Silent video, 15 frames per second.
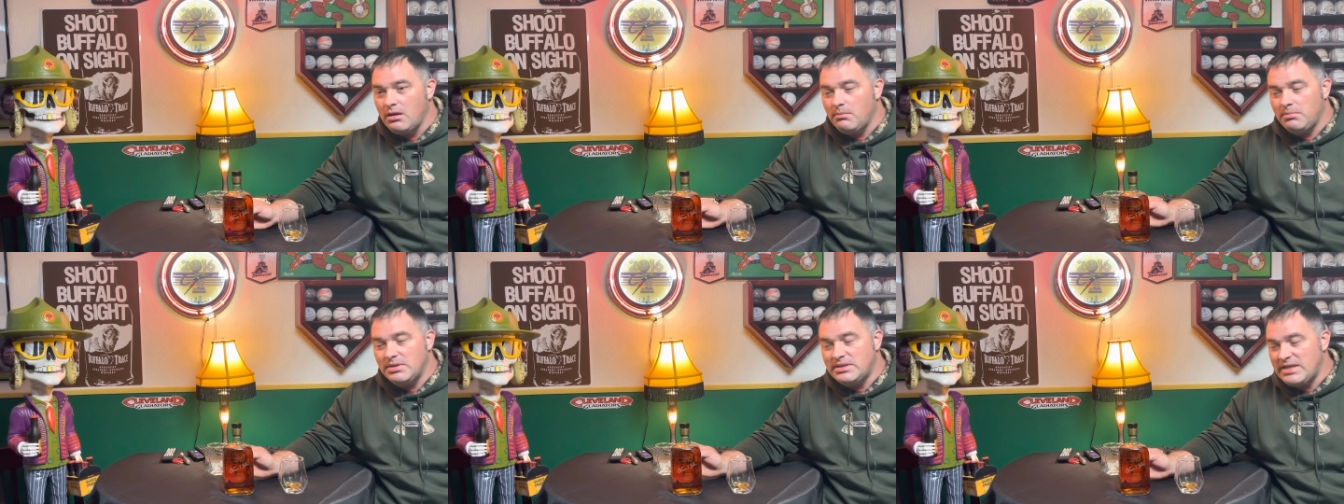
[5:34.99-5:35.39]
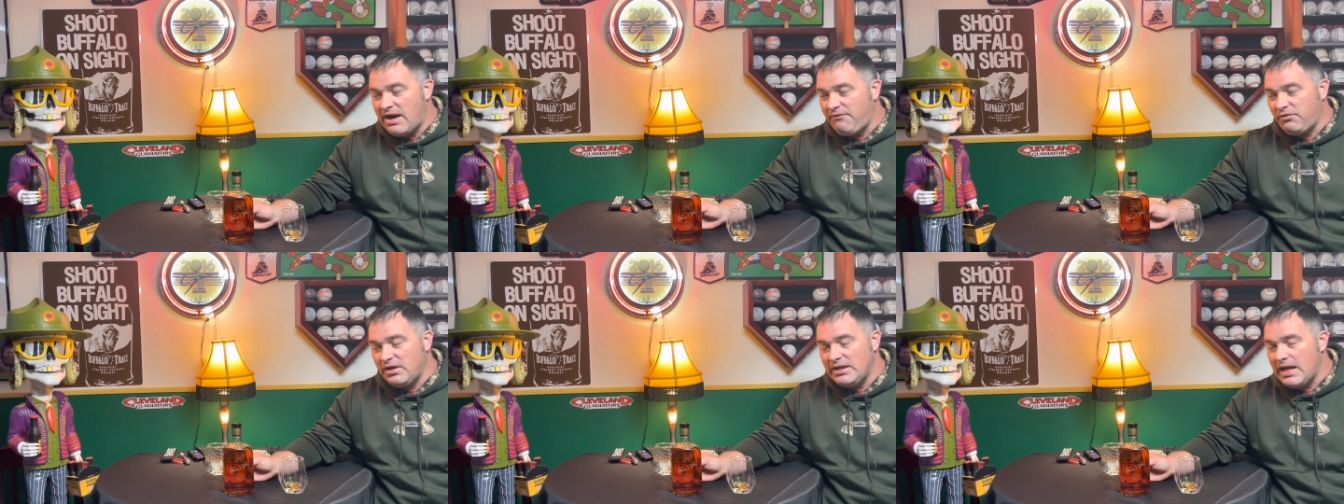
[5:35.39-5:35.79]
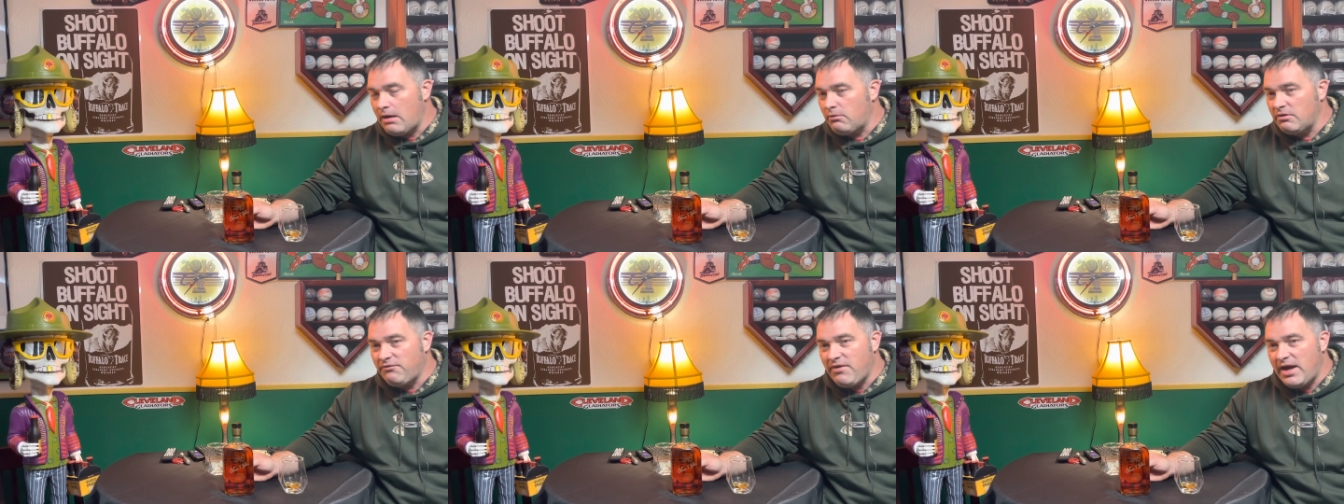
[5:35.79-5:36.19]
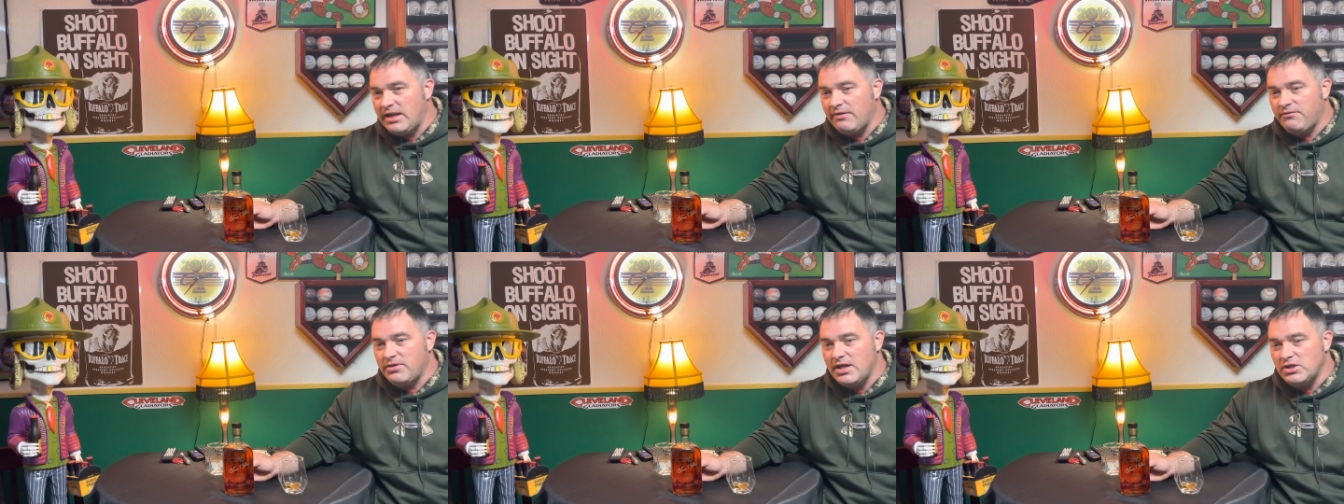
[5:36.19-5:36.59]
but definitely not worth finding
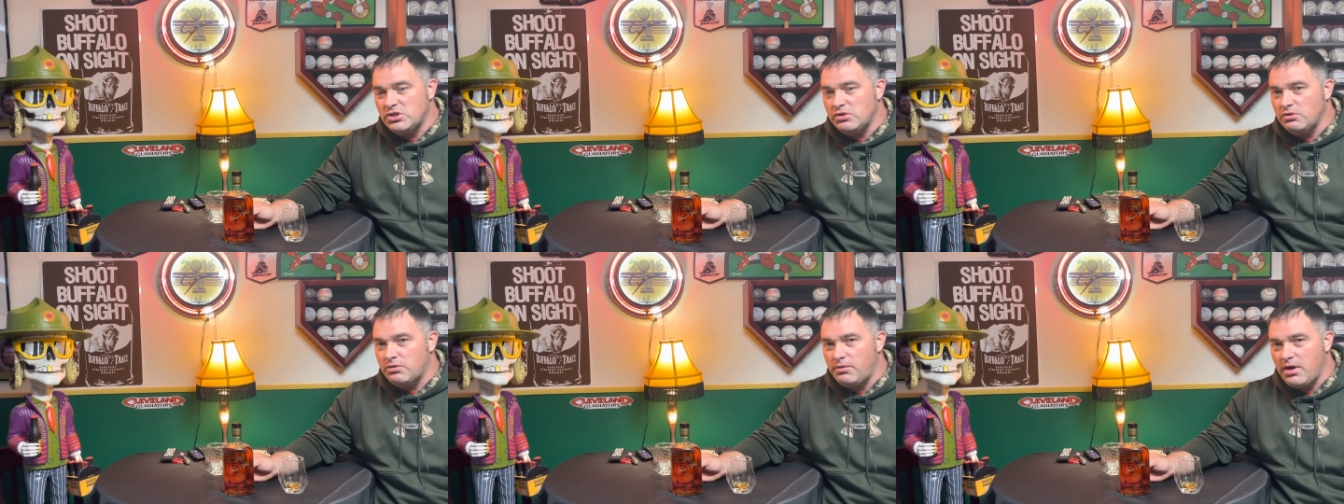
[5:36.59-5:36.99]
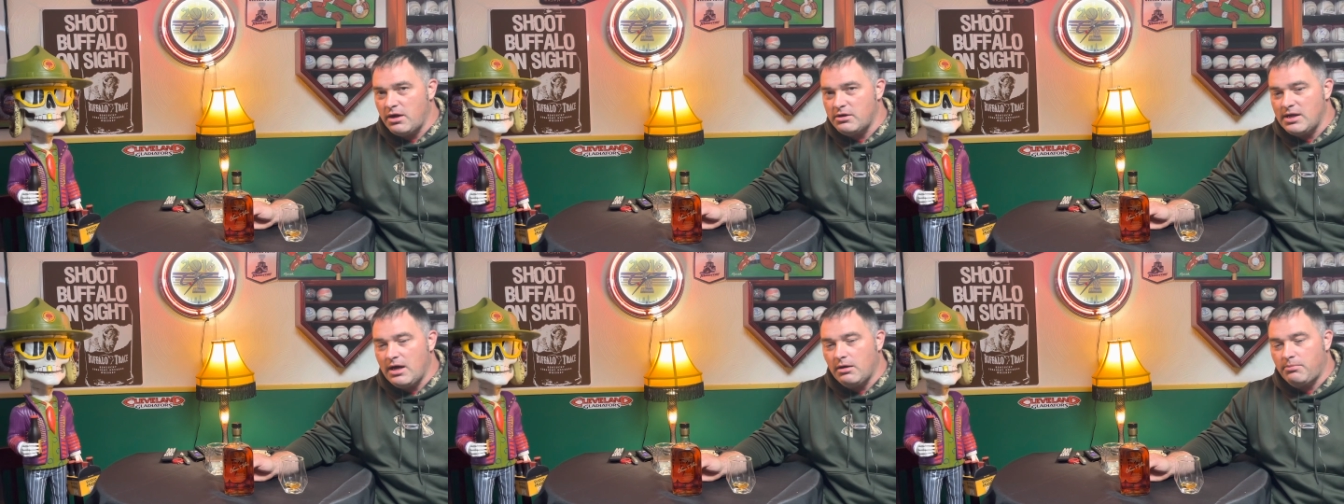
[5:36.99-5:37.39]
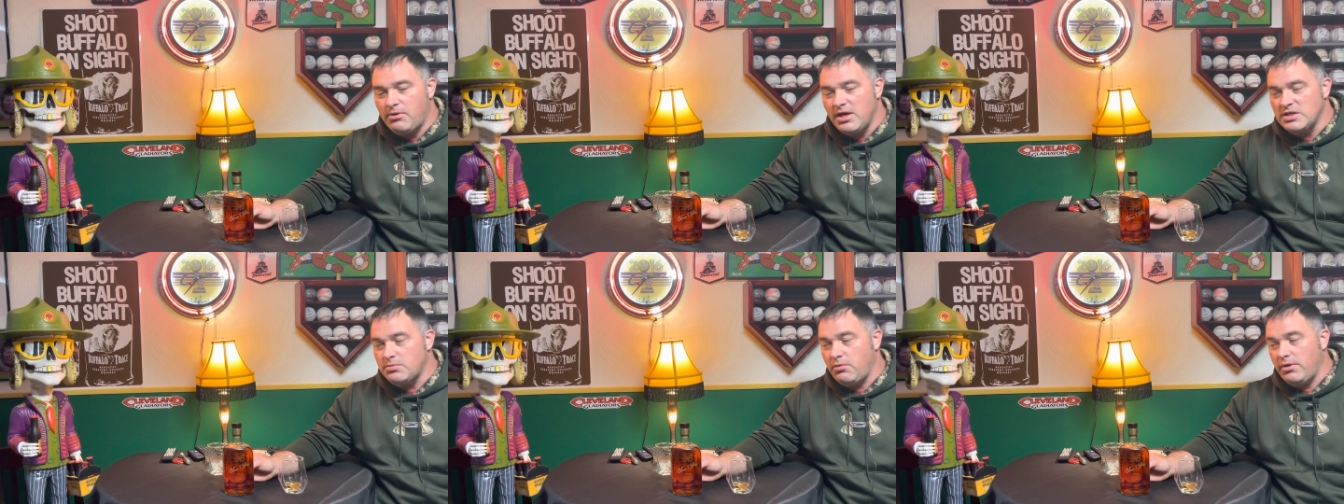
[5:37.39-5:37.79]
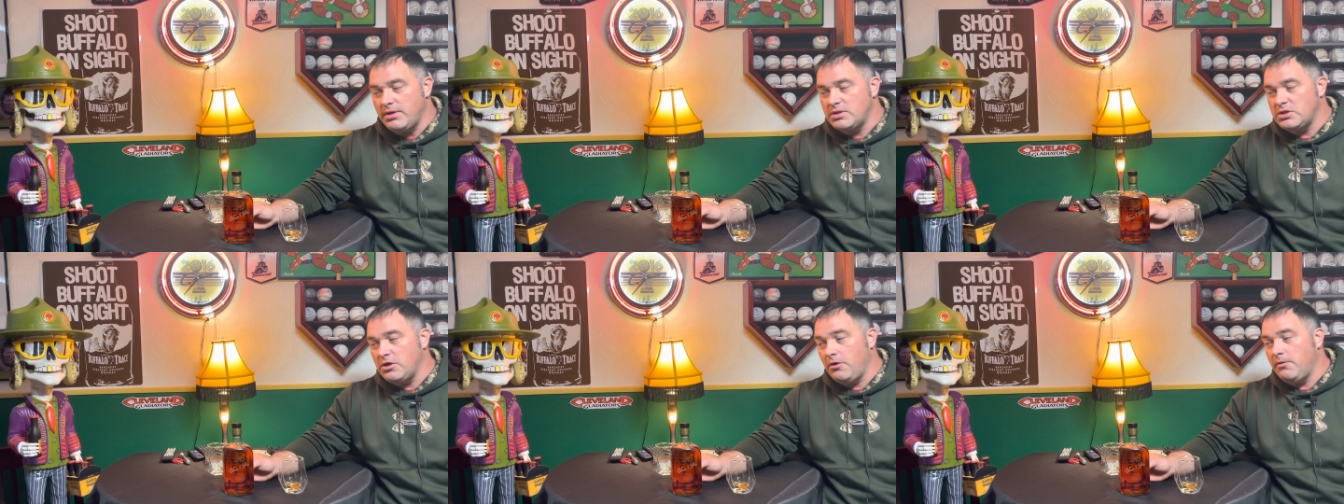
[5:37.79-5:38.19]
for that $200, $300 price point.
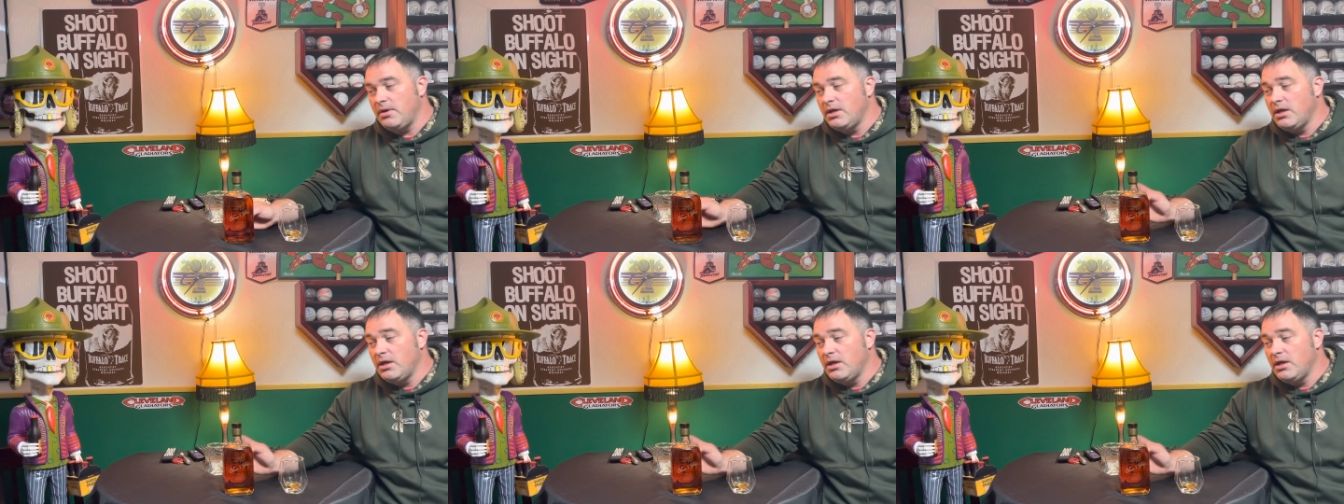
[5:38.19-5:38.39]
So